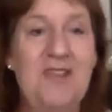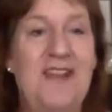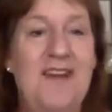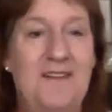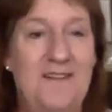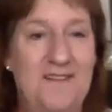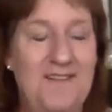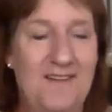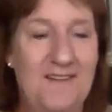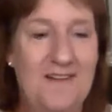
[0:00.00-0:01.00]
there
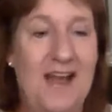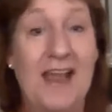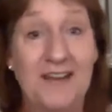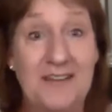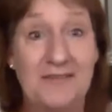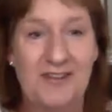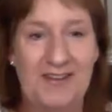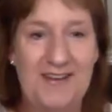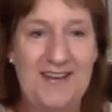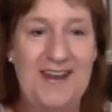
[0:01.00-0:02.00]
are
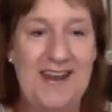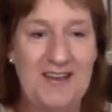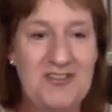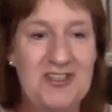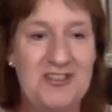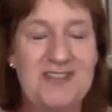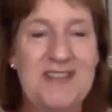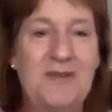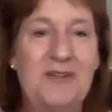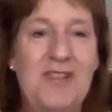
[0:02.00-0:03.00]
actively engaged in
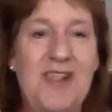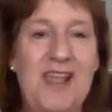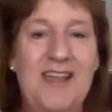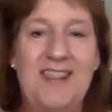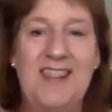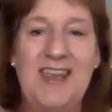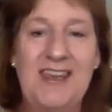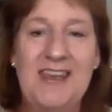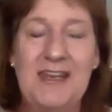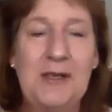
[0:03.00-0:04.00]
some of that
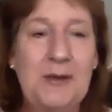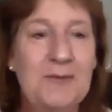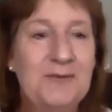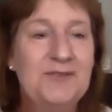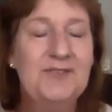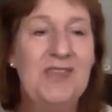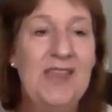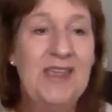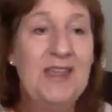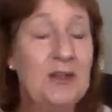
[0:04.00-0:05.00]
thinking.
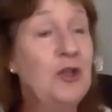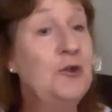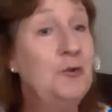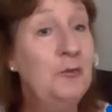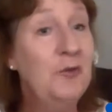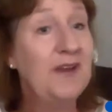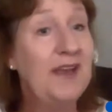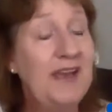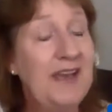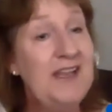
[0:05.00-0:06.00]
Lou,
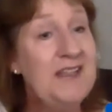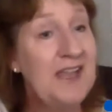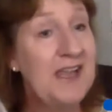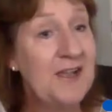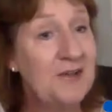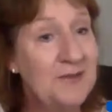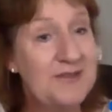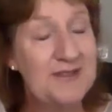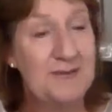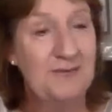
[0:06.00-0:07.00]
anything
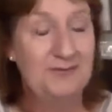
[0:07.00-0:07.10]
else?